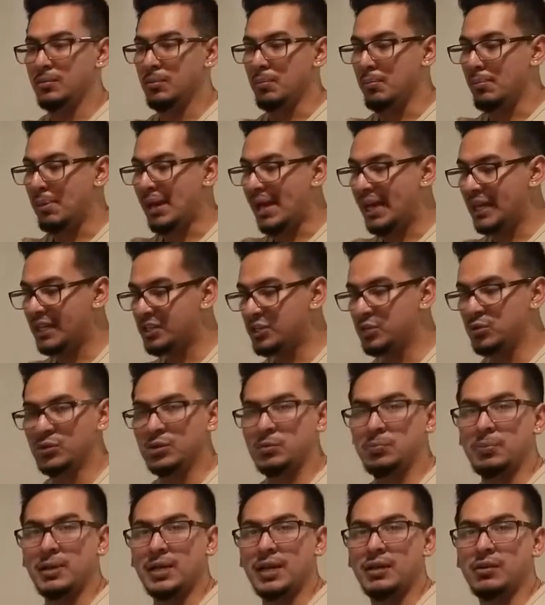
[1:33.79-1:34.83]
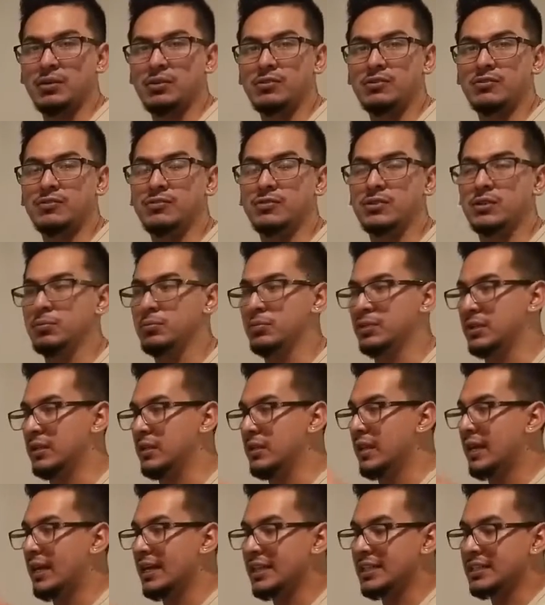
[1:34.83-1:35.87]
back to the panel from the
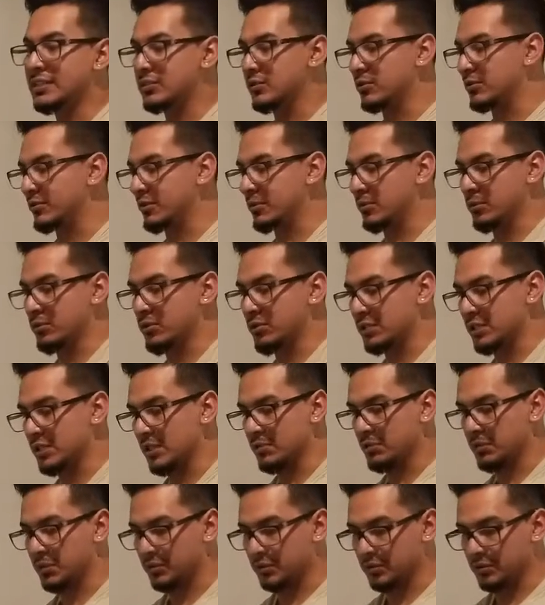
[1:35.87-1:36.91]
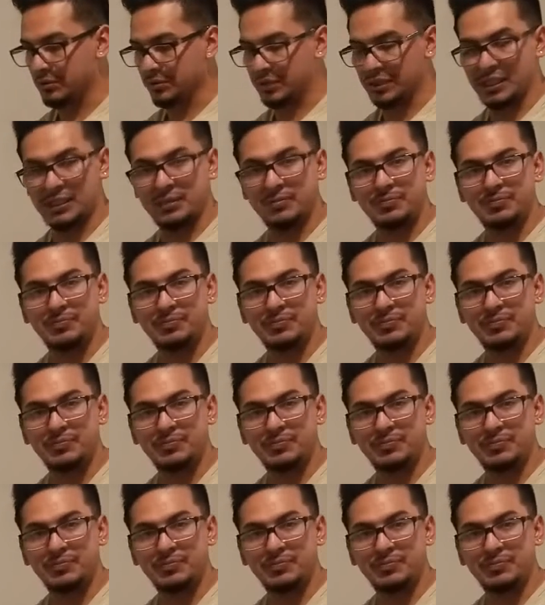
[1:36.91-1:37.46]
light or from the receptacle, okay?